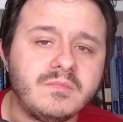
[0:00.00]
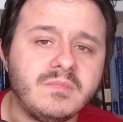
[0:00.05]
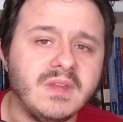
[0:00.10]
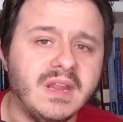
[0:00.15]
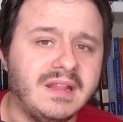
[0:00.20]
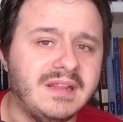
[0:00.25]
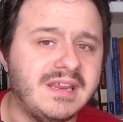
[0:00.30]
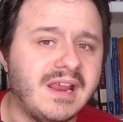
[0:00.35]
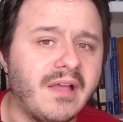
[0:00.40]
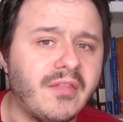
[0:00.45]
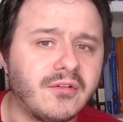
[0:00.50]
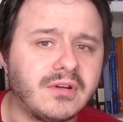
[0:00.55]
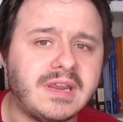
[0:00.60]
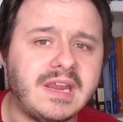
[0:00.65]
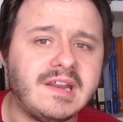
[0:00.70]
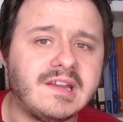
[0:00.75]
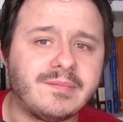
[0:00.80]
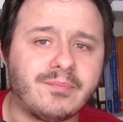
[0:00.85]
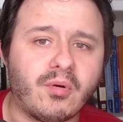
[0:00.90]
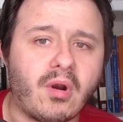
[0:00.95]
and the other
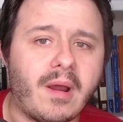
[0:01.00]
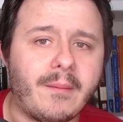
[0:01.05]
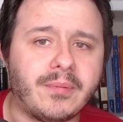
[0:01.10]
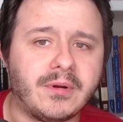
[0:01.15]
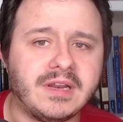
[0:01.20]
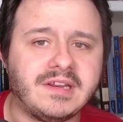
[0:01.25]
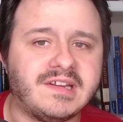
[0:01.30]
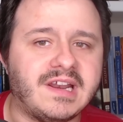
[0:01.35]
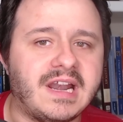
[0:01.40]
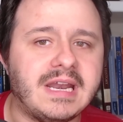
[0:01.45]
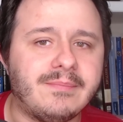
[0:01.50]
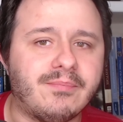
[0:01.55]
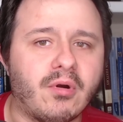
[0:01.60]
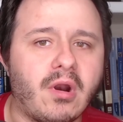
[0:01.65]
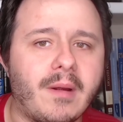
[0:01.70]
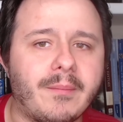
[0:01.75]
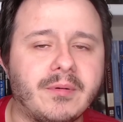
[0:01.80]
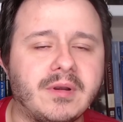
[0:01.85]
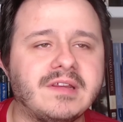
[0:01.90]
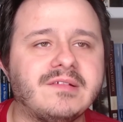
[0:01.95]
kids' properties, and any
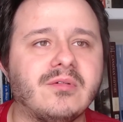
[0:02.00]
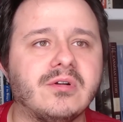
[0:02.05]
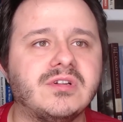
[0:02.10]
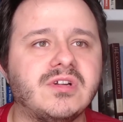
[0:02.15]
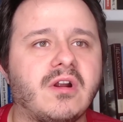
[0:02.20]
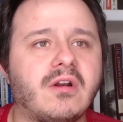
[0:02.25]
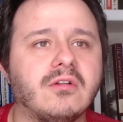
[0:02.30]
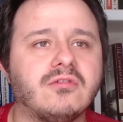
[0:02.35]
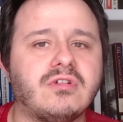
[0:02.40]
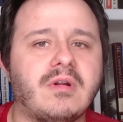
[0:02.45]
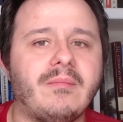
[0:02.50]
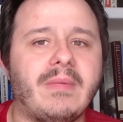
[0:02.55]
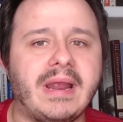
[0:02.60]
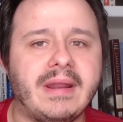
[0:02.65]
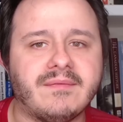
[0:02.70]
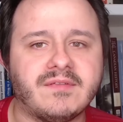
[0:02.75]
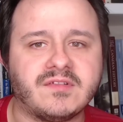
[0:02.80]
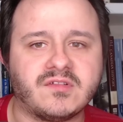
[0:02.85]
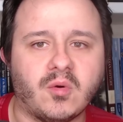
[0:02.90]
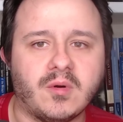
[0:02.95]
properties where Donald Trump might
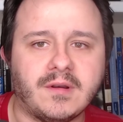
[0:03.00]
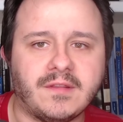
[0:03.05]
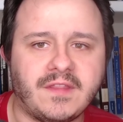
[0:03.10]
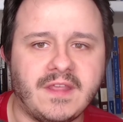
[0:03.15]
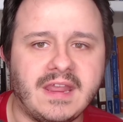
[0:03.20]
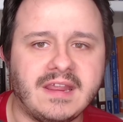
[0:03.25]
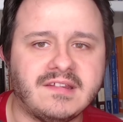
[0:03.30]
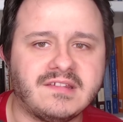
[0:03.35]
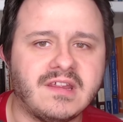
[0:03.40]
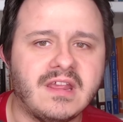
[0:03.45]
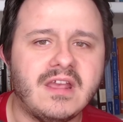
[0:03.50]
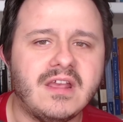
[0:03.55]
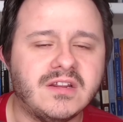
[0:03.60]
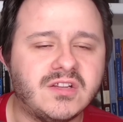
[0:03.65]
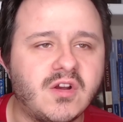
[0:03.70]
have stored things.